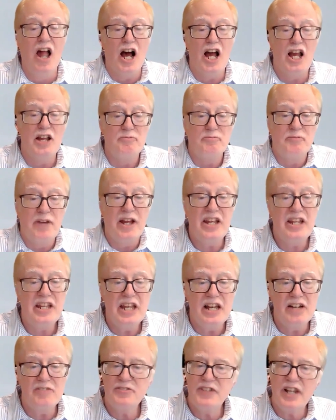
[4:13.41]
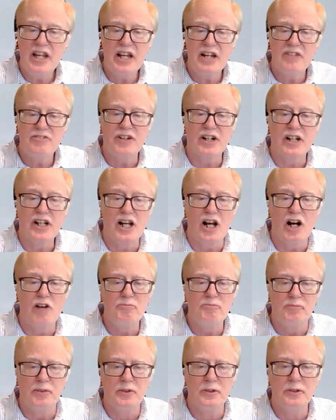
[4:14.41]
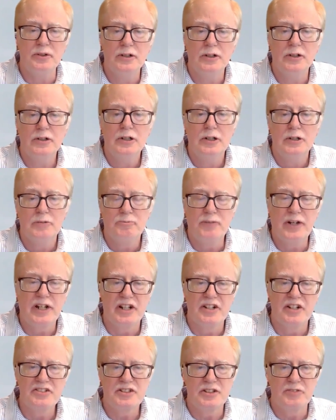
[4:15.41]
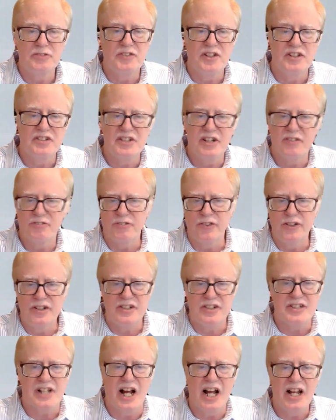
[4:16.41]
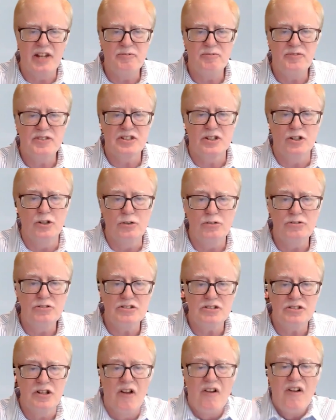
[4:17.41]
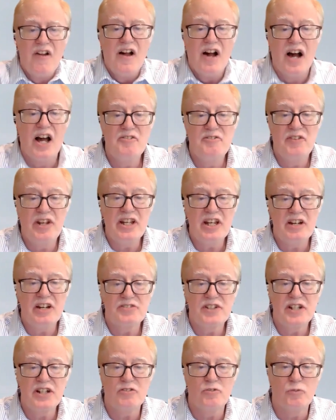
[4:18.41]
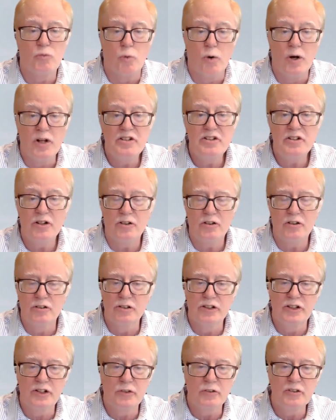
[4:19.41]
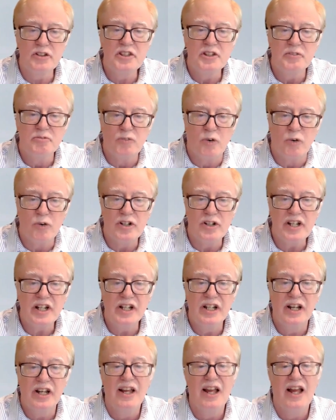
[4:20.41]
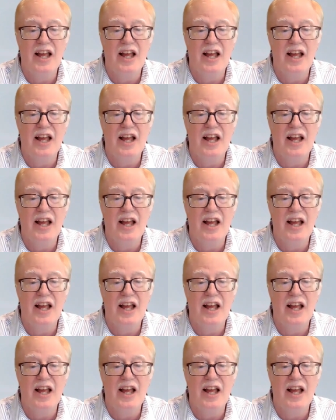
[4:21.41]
I may have to have a couple because of the different time zones. I may have to have one earlier in the morning